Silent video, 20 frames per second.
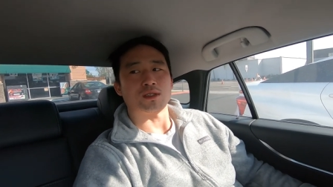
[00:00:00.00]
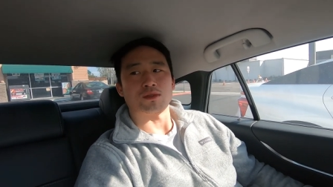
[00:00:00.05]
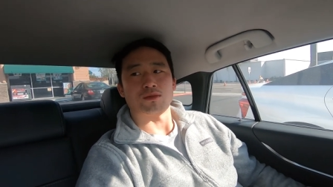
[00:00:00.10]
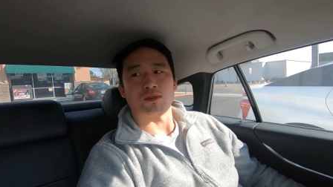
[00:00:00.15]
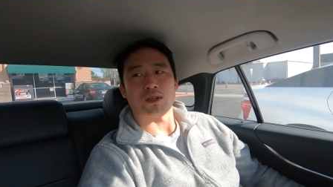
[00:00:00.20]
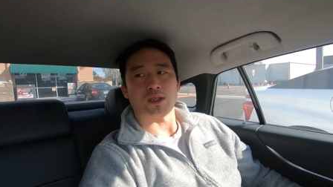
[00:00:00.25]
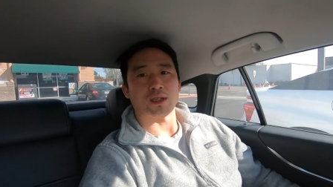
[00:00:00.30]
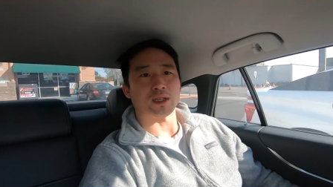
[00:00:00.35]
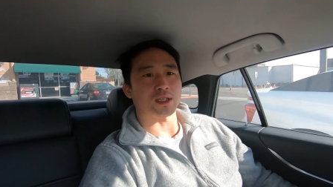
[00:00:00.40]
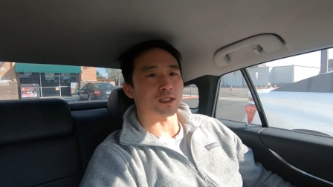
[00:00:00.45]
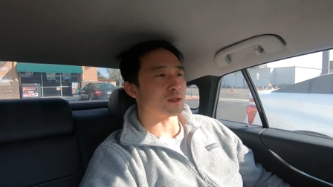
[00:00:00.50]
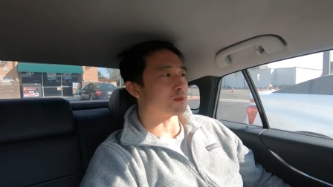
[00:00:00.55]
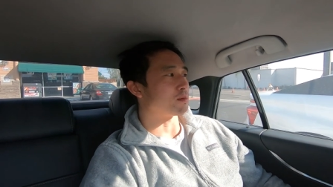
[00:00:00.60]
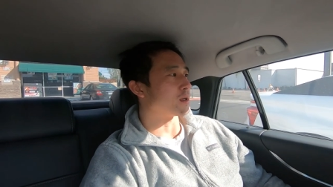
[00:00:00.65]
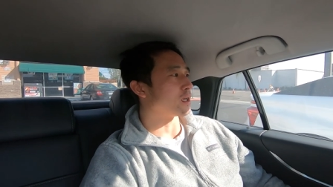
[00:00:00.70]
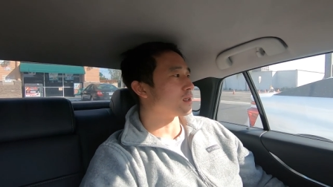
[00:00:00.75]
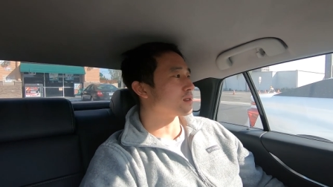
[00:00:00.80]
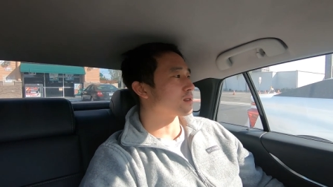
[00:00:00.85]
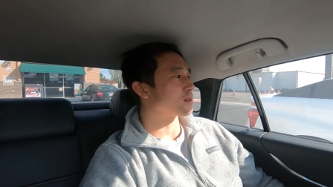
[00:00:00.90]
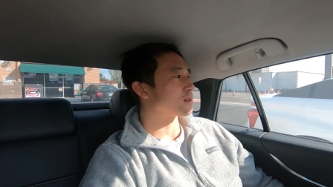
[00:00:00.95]
it's a really nice
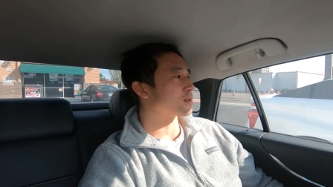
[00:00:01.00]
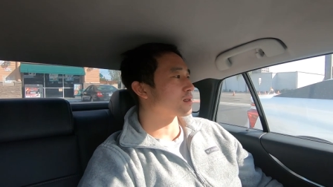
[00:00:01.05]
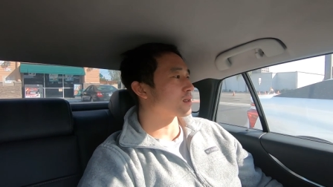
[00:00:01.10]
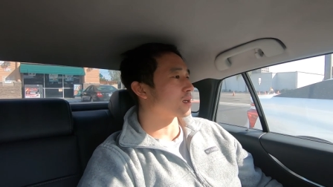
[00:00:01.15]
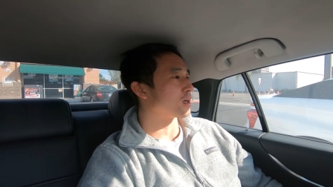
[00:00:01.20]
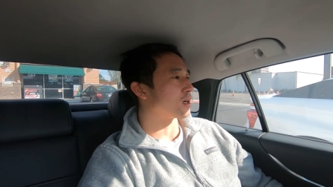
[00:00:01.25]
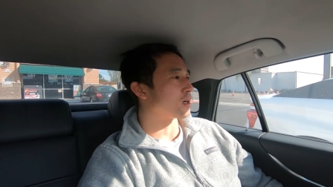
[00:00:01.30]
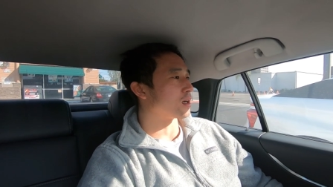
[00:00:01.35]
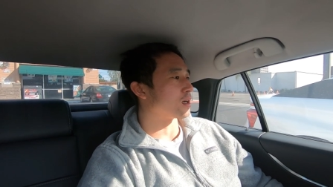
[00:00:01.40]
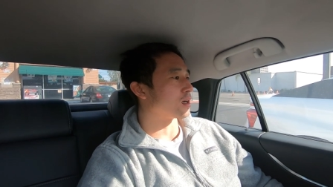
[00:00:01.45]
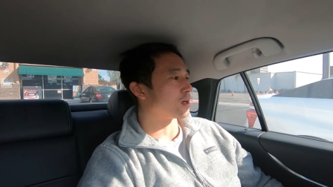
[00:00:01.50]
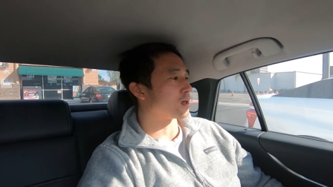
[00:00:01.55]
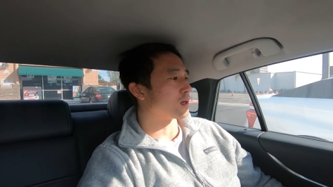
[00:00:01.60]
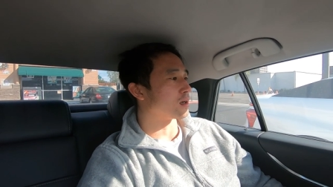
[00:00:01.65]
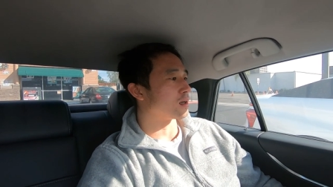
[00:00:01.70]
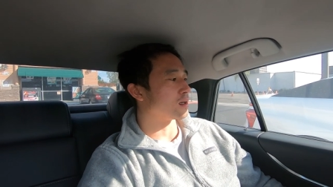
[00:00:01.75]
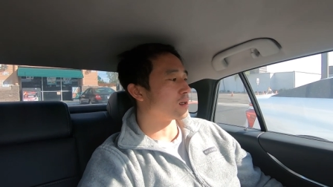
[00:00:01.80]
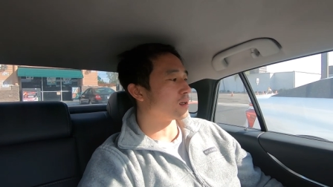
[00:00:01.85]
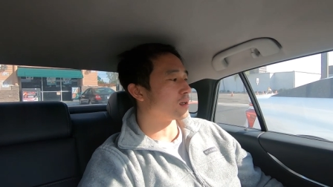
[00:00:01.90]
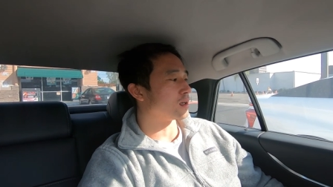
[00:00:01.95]
space.
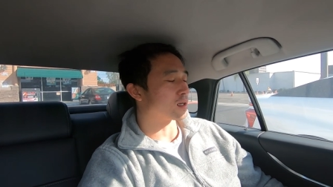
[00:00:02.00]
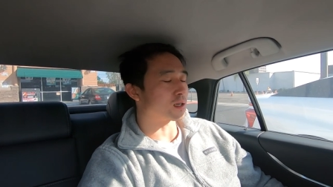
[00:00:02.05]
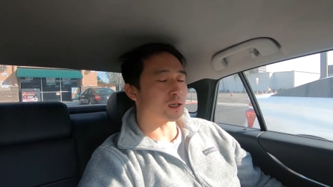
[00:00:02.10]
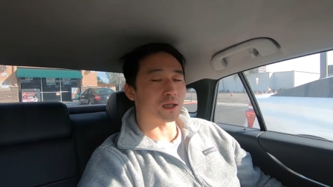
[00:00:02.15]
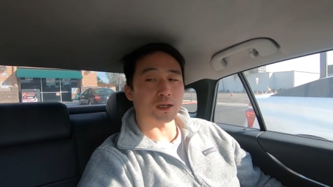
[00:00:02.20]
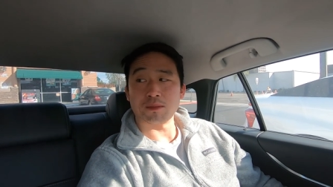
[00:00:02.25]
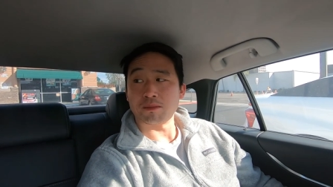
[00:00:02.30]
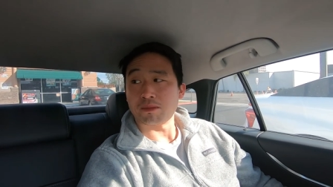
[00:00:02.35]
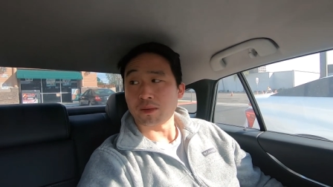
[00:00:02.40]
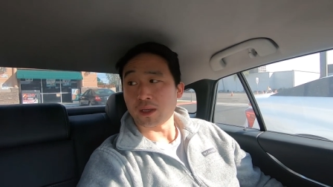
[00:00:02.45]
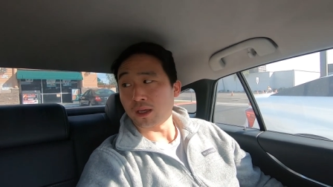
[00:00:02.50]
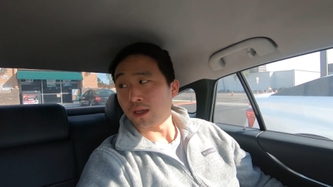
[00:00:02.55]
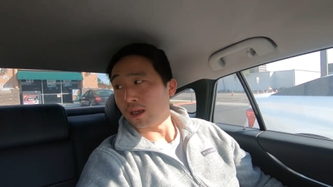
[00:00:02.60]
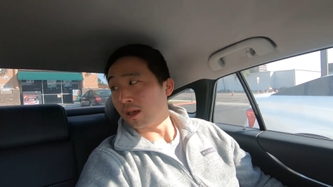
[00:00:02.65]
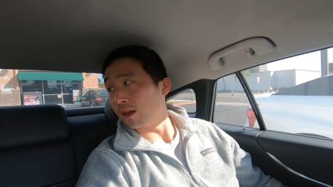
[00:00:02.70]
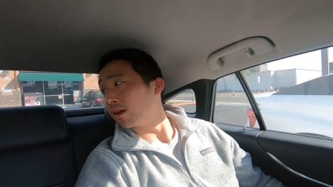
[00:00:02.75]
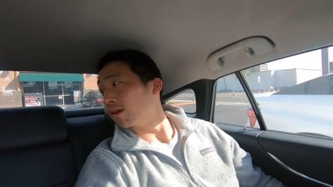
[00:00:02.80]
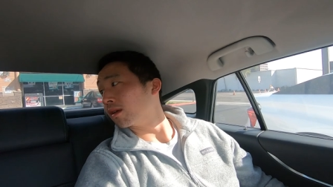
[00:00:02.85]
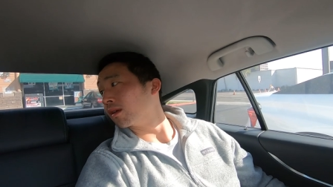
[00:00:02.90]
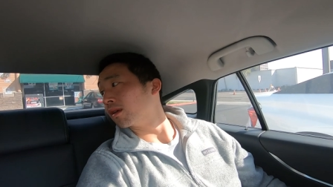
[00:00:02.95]
It could
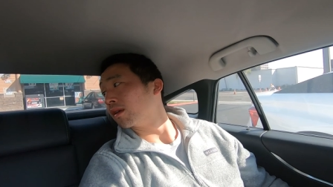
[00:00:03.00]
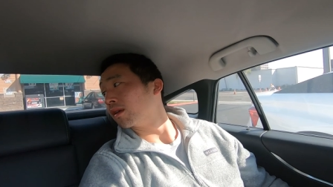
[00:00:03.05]
be,